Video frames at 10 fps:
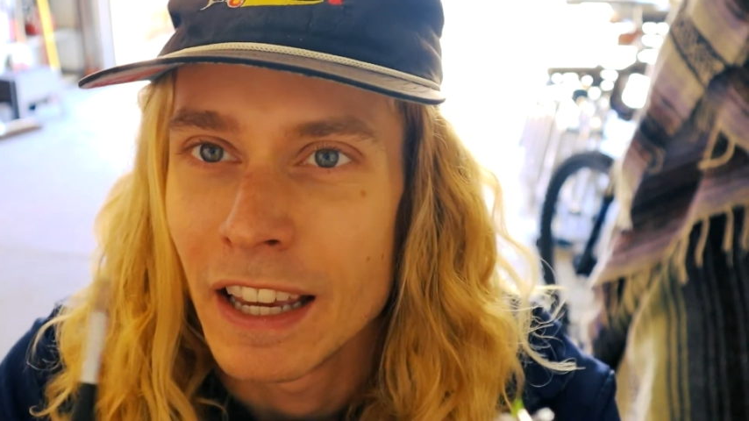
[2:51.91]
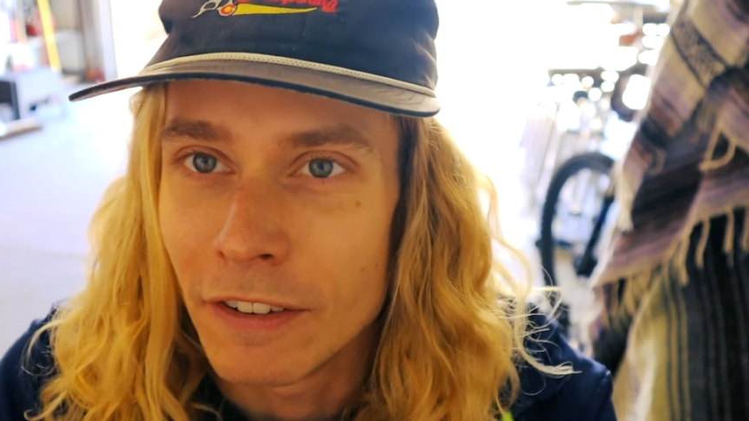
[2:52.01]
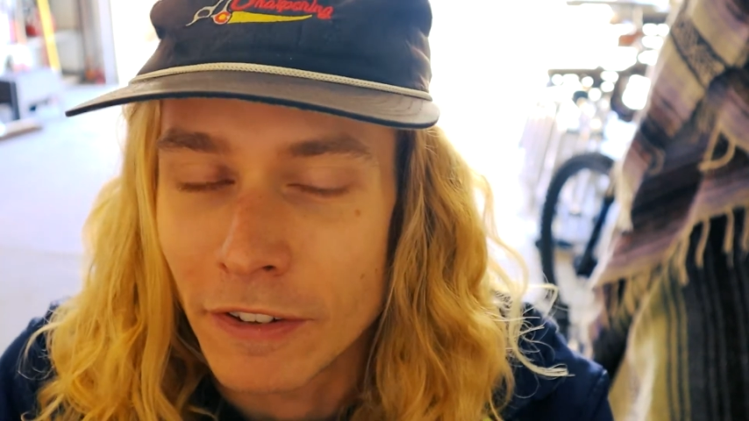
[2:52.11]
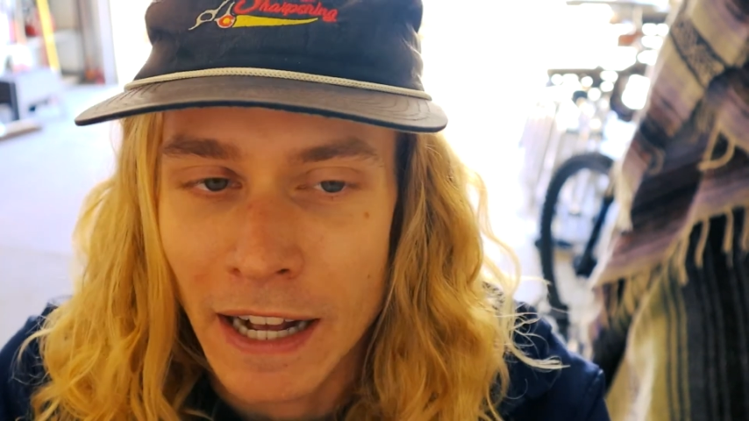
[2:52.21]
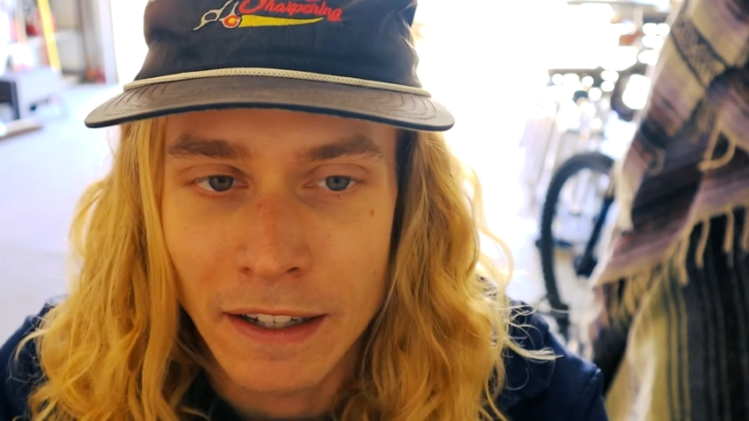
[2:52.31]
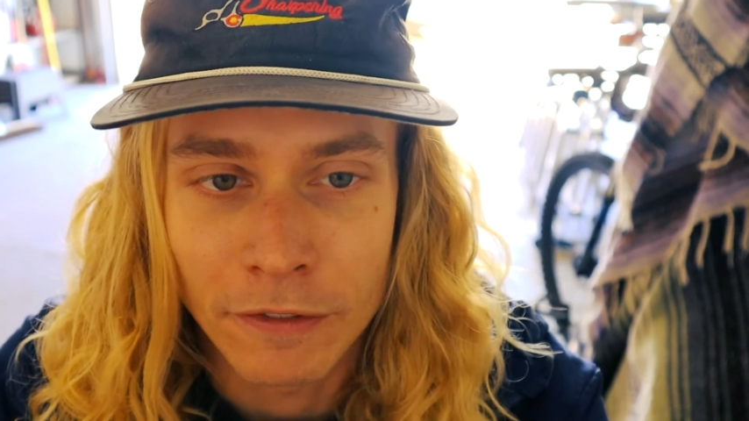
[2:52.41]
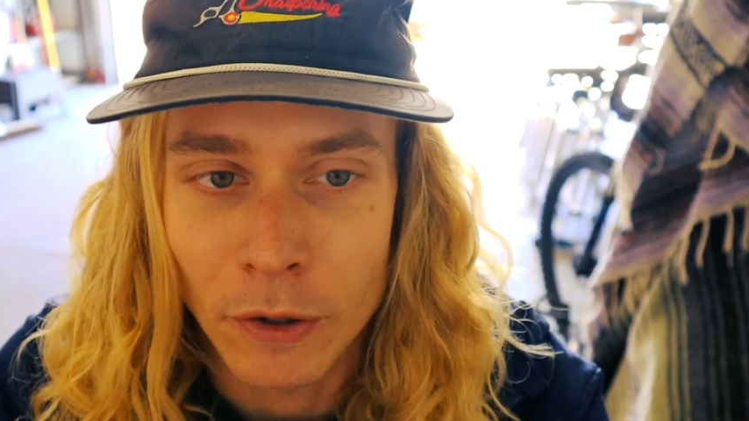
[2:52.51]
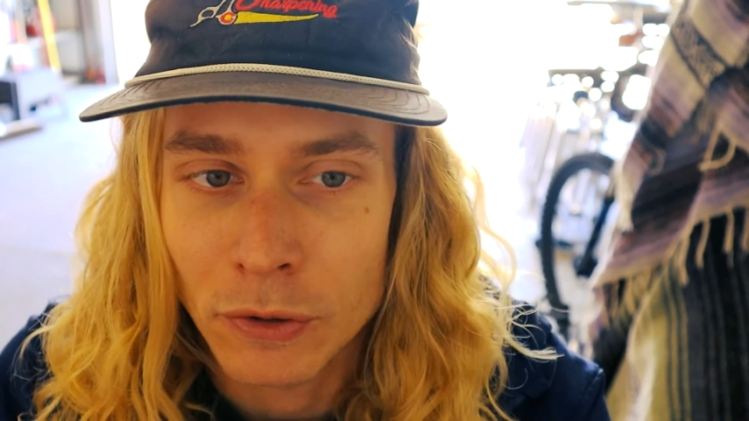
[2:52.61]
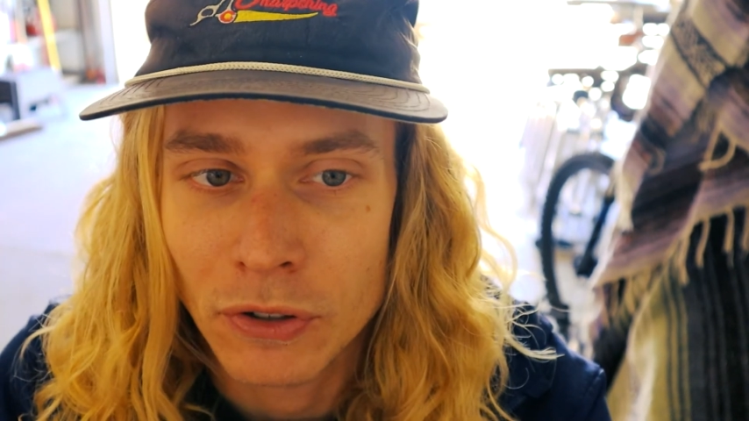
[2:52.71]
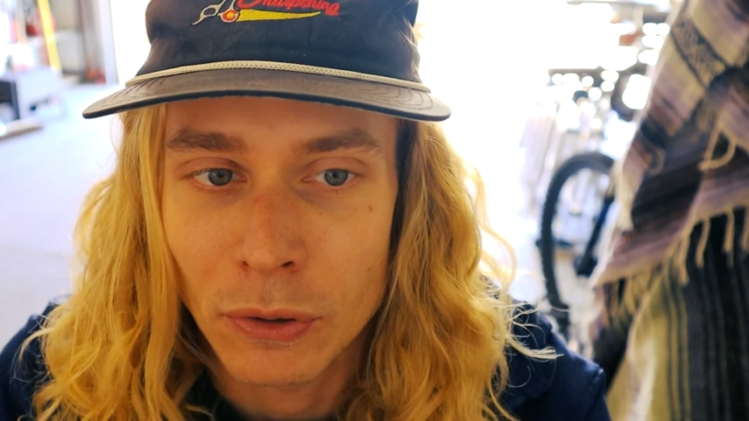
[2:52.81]
If
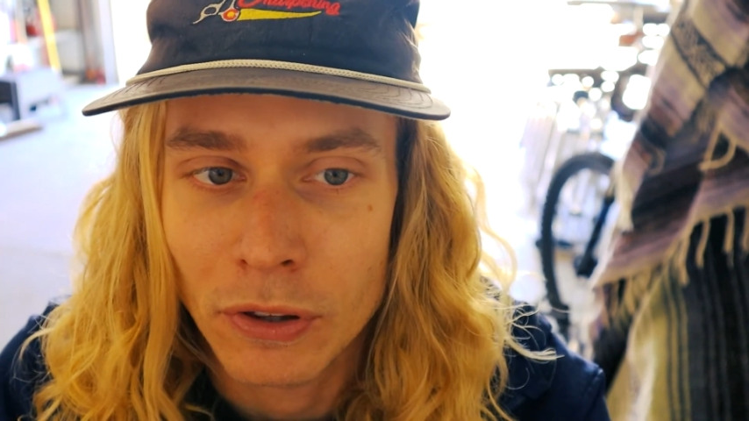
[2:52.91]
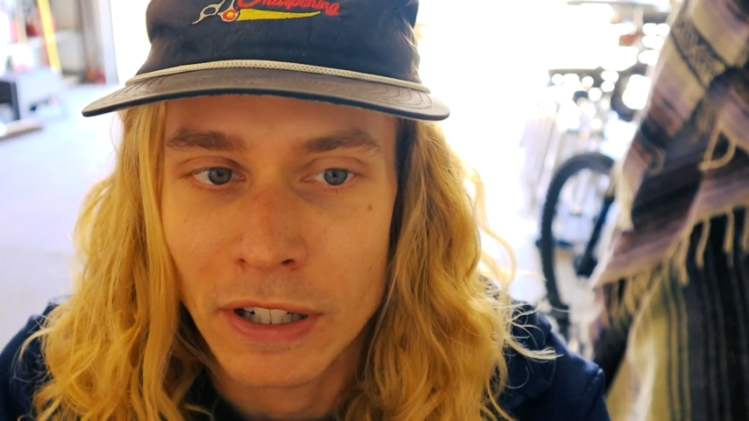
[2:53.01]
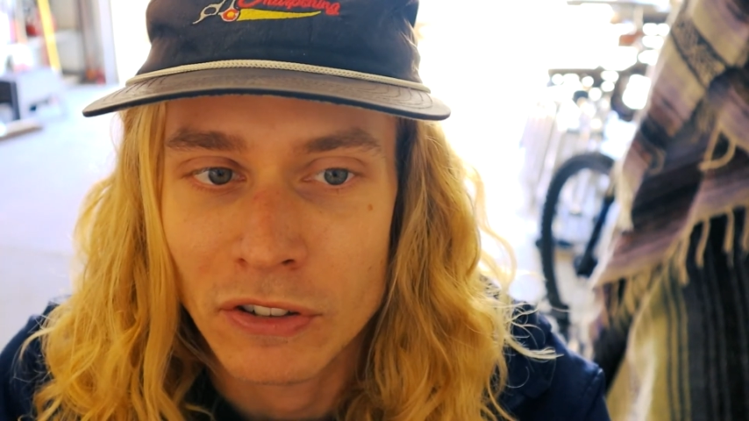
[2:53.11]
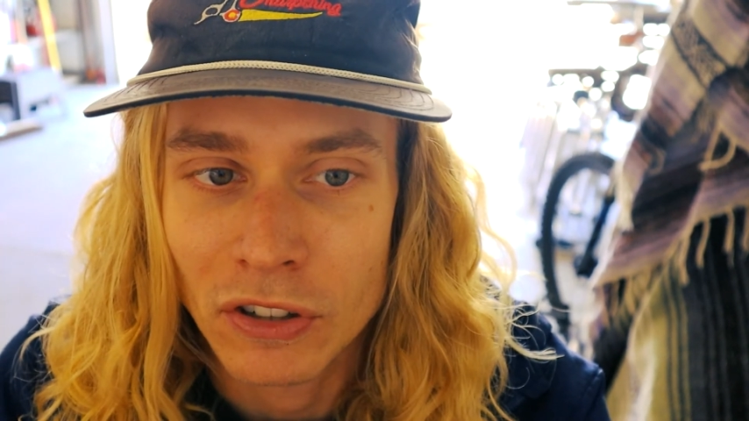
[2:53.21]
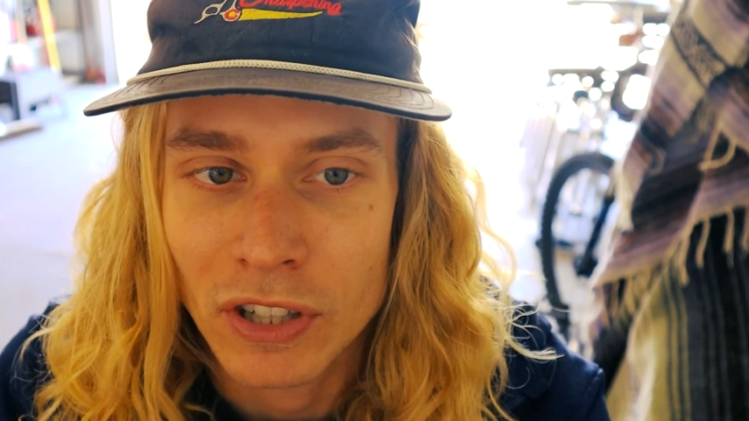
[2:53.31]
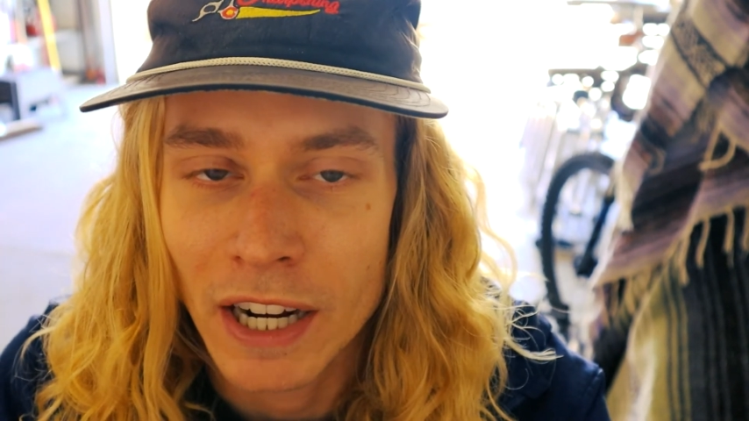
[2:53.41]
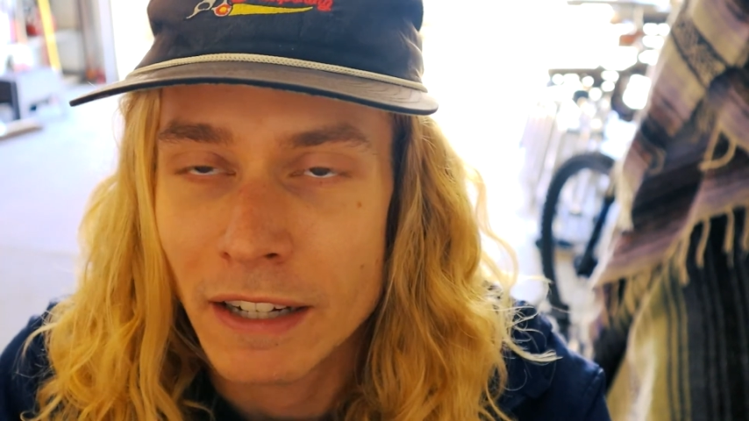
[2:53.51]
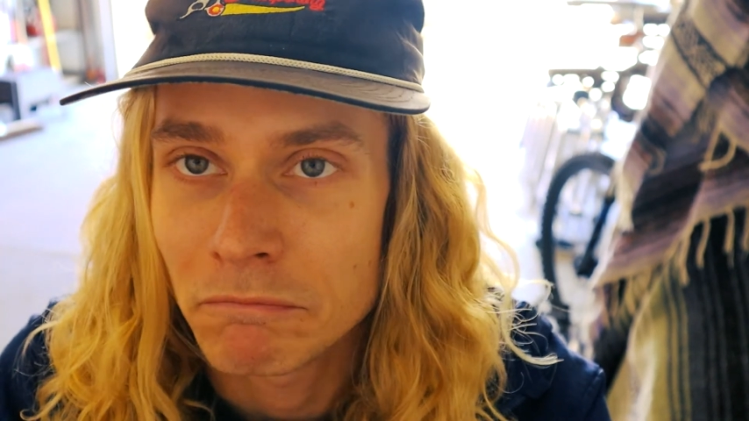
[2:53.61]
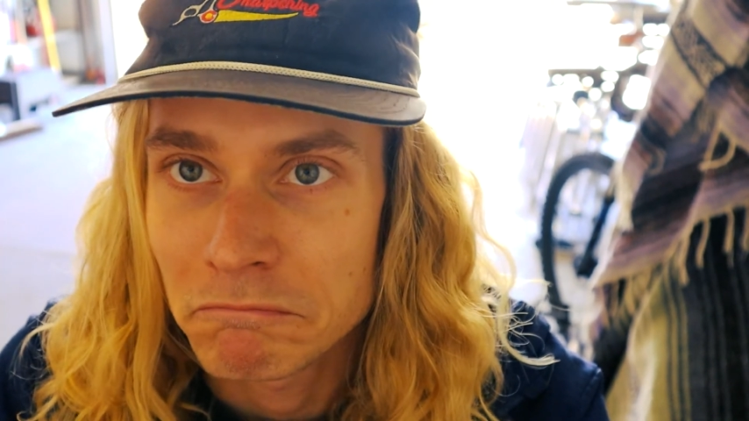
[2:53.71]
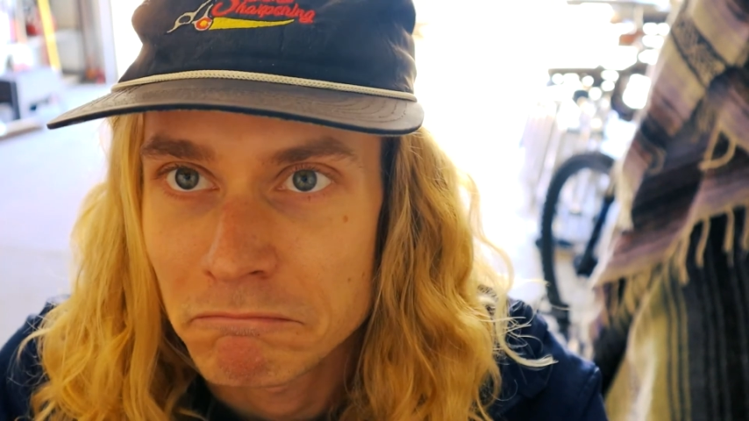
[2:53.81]
those two things are
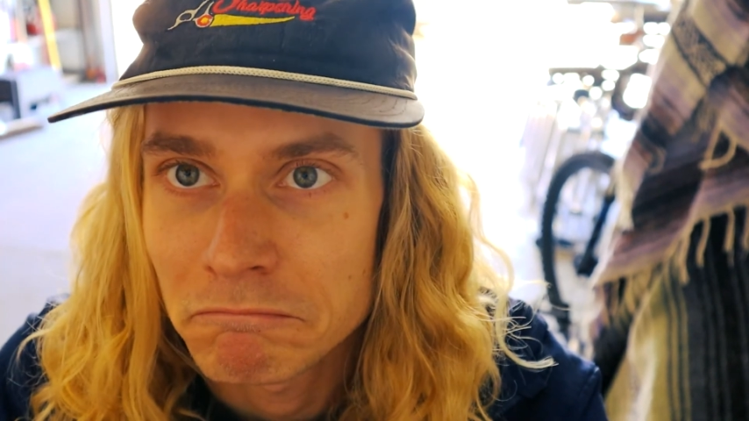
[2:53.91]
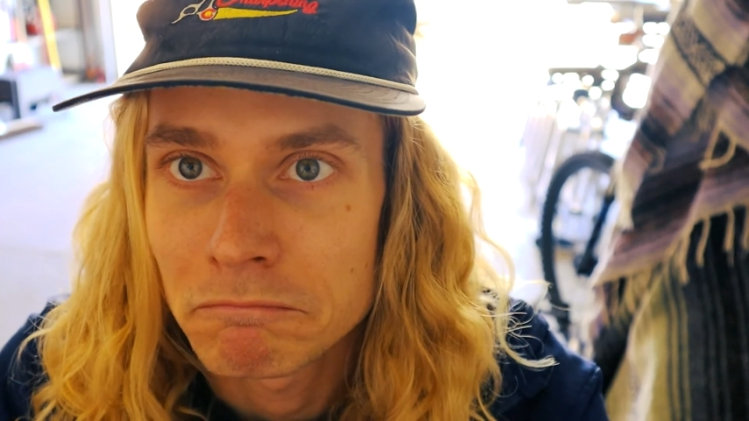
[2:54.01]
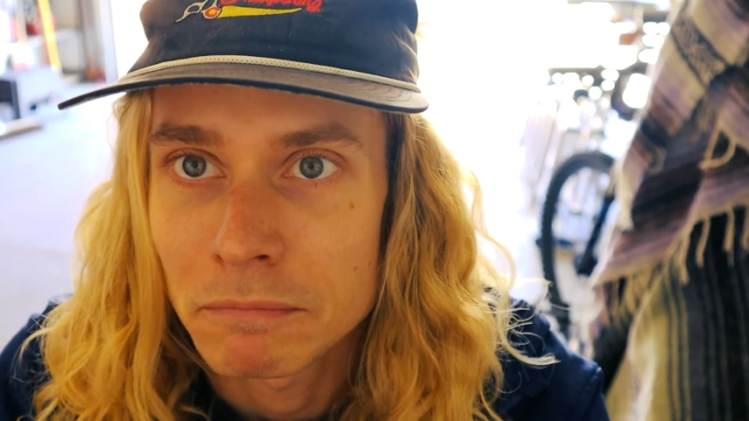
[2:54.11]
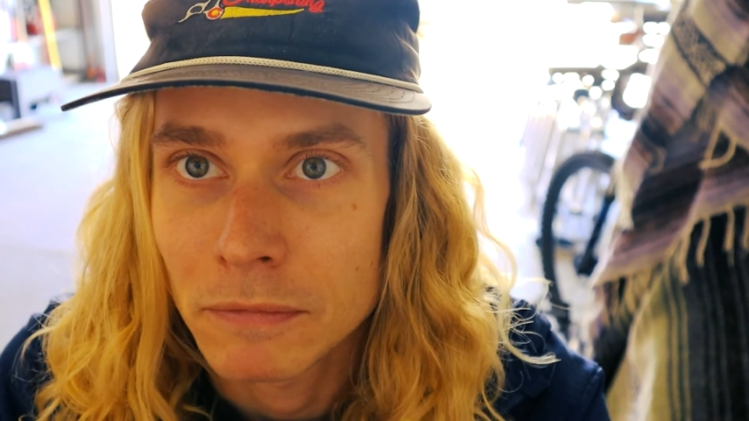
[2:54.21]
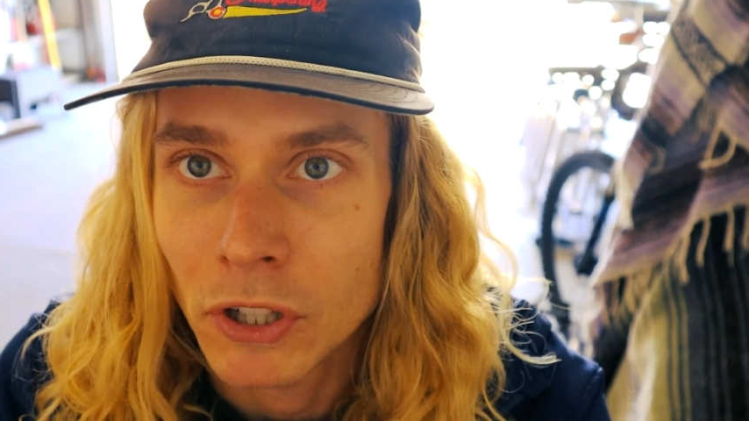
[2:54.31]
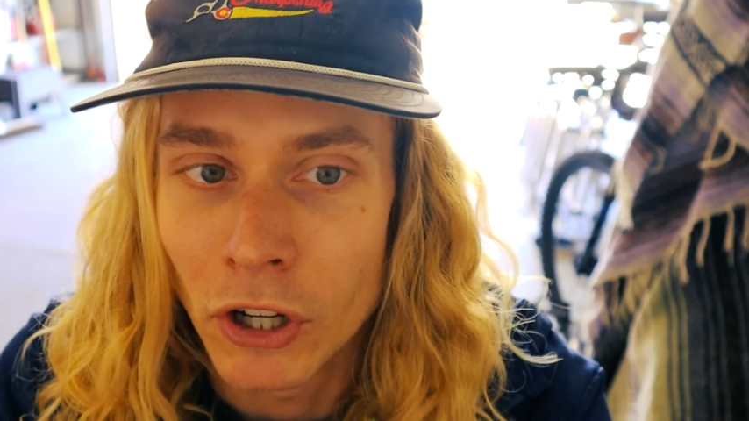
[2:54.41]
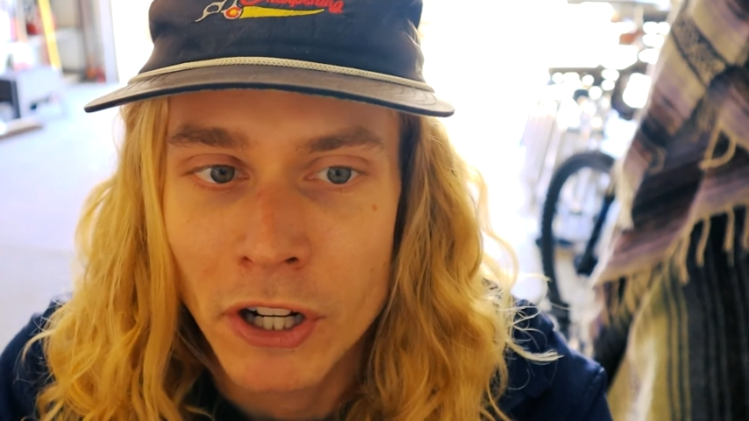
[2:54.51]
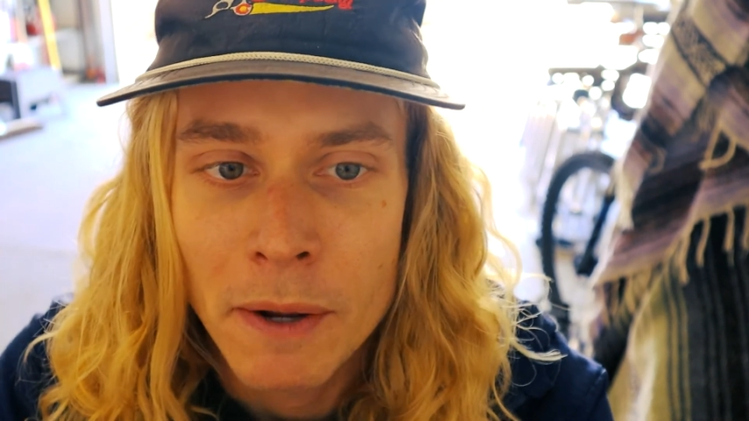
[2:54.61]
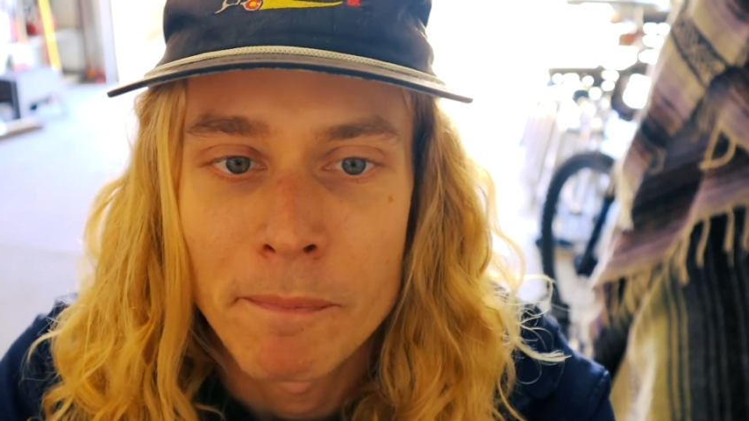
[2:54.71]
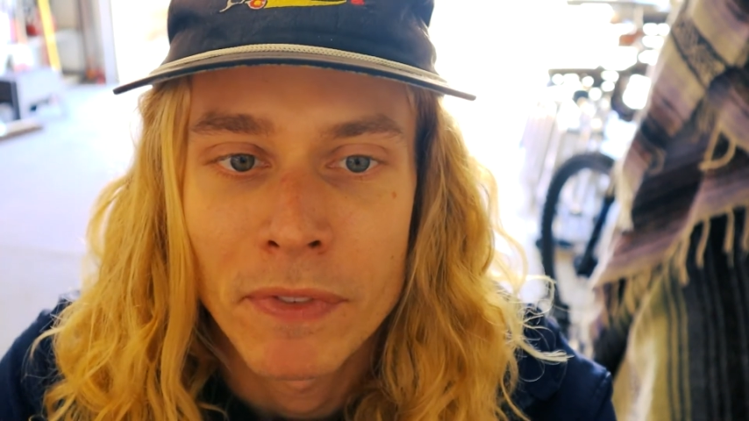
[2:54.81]
tight, good.